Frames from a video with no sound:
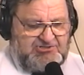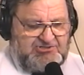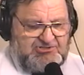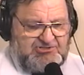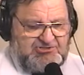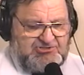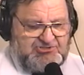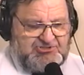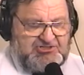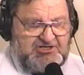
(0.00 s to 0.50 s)

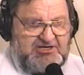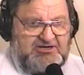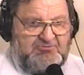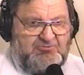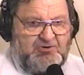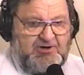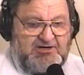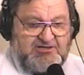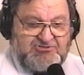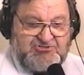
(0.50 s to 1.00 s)
She
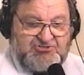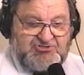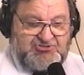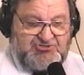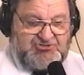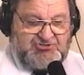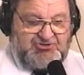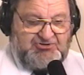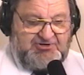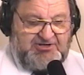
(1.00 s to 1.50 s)
was
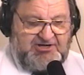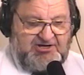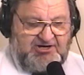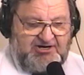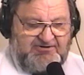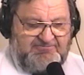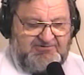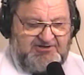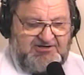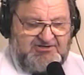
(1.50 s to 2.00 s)
Jody
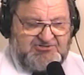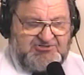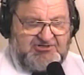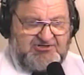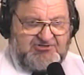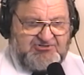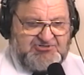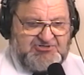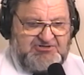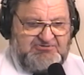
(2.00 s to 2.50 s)
Harvey
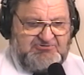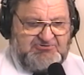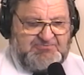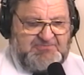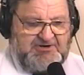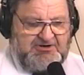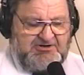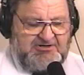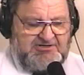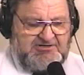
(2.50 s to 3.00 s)
until she was
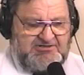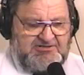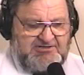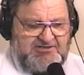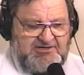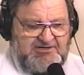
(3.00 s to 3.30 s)
married.